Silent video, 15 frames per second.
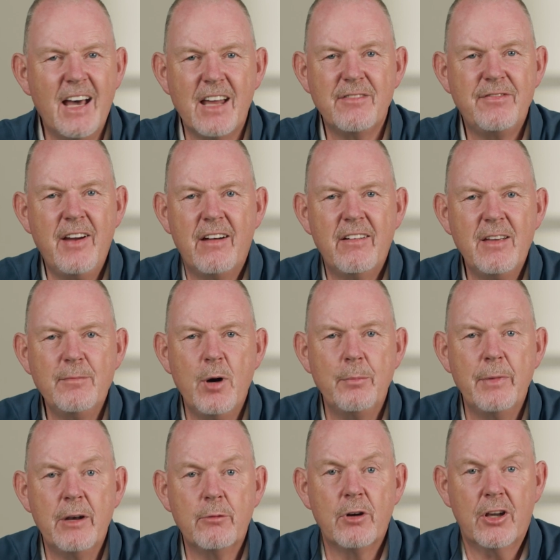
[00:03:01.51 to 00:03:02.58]
that very
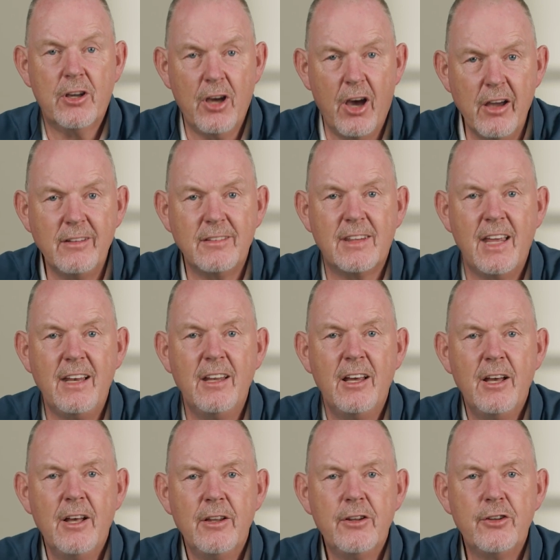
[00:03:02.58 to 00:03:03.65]
moment, recounting
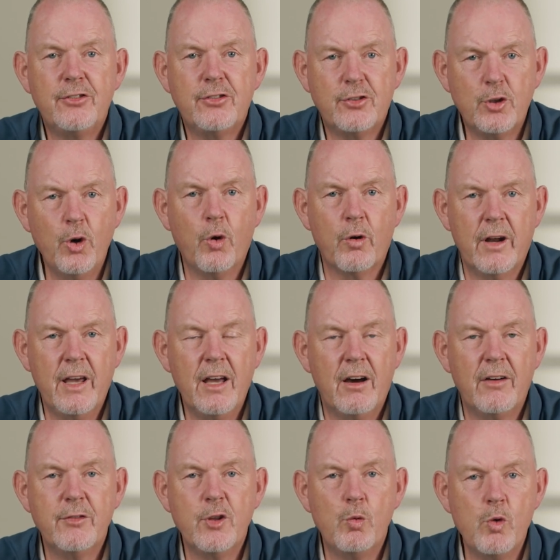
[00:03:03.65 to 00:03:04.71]
the story
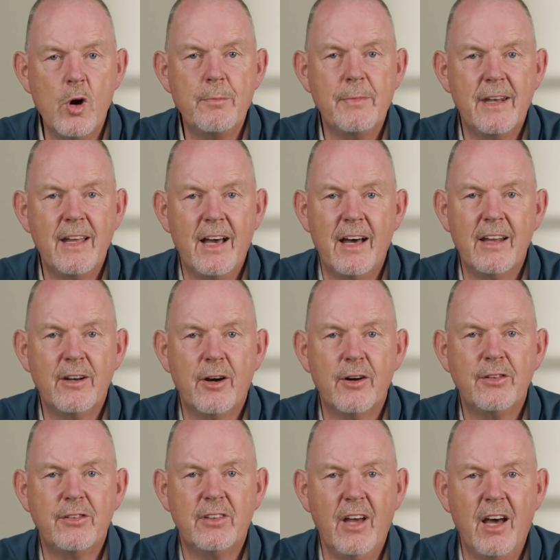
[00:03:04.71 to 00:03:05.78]
of the woman and
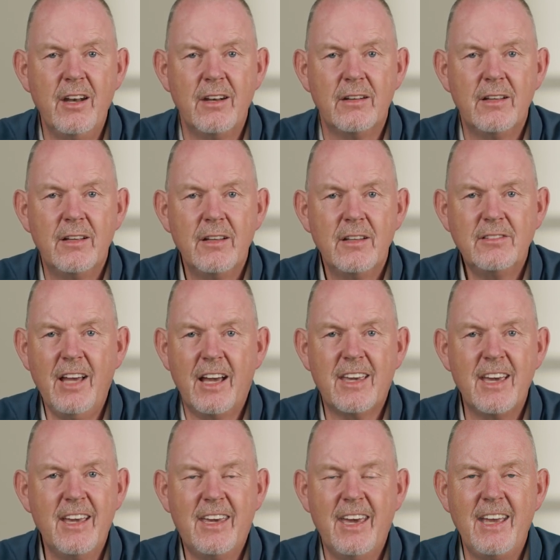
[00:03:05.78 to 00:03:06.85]
her son.
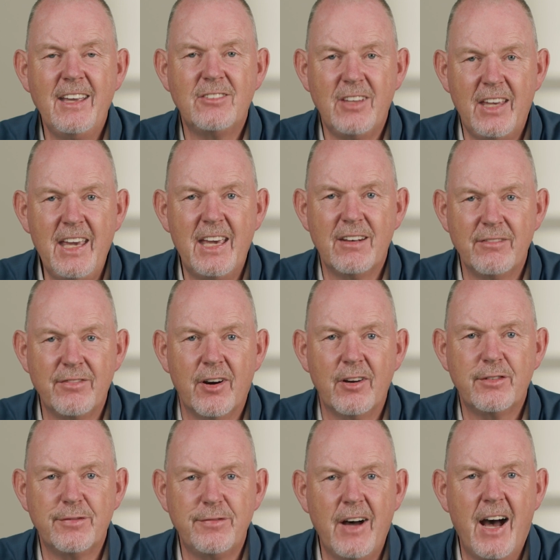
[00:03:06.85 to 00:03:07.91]
2 Kings 8,
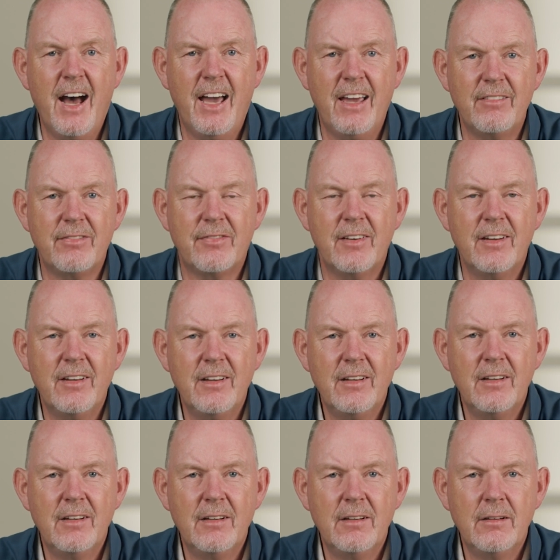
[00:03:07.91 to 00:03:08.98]
verse 5.
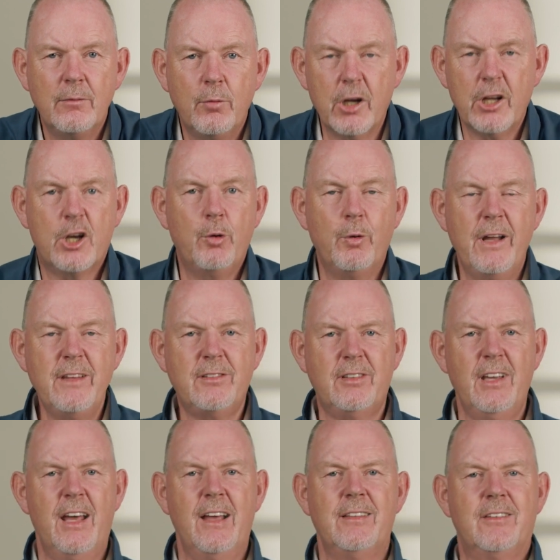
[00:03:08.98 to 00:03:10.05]
What a
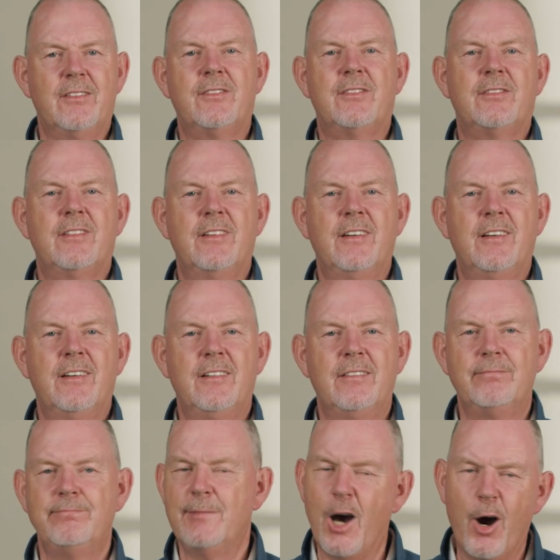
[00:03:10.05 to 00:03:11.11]
coincidence!
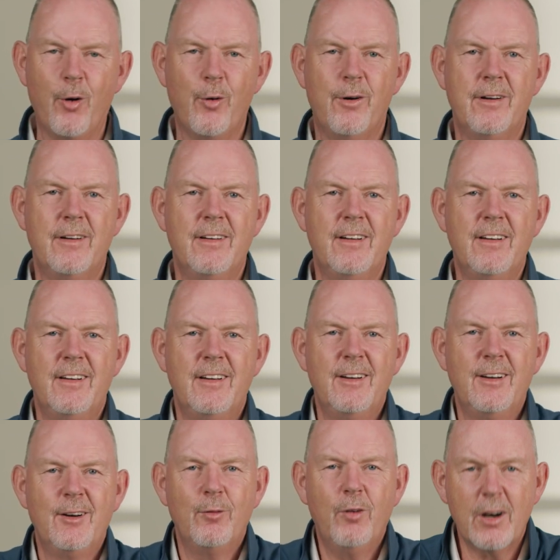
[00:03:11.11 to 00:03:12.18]
No,
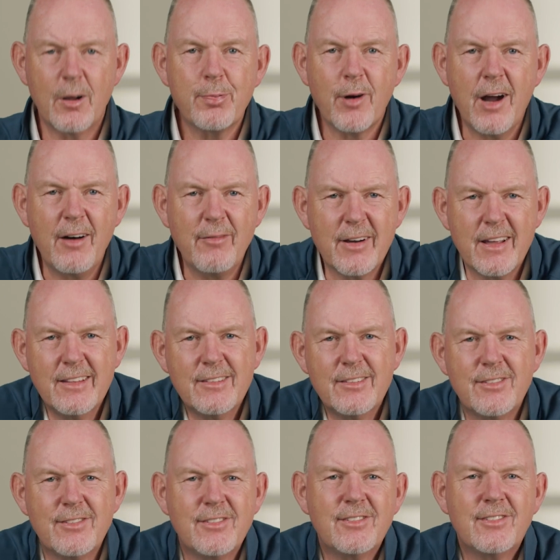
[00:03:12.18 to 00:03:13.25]
what a
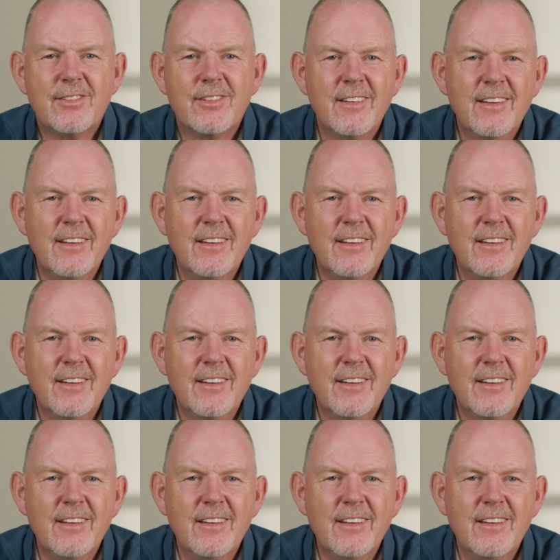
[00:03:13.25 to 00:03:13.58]
providence.